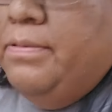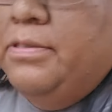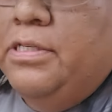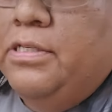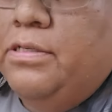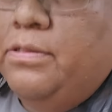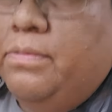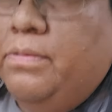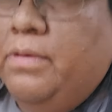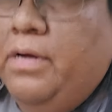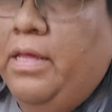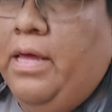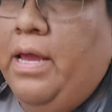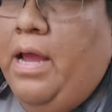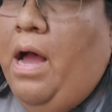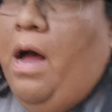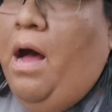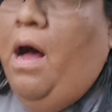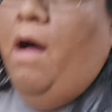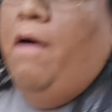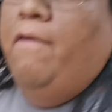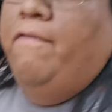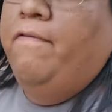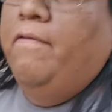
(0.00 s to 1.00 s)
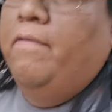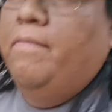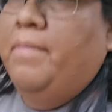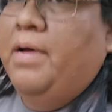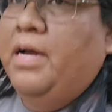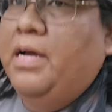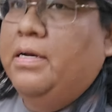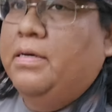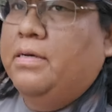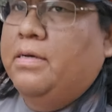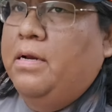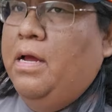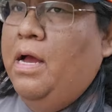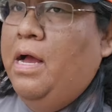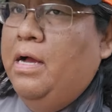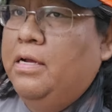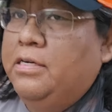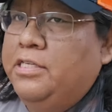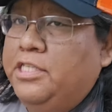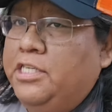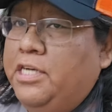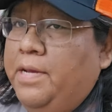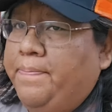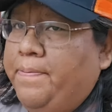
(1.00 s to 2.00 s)
was just really off on my
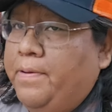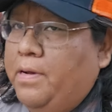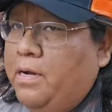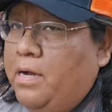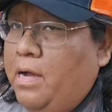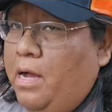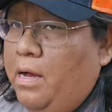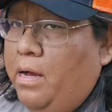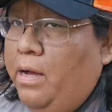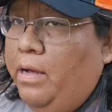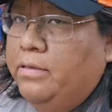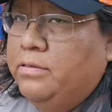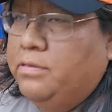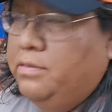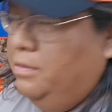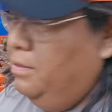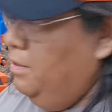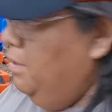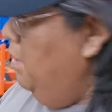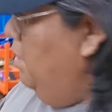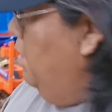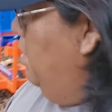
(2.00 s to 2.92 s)
shipping costs.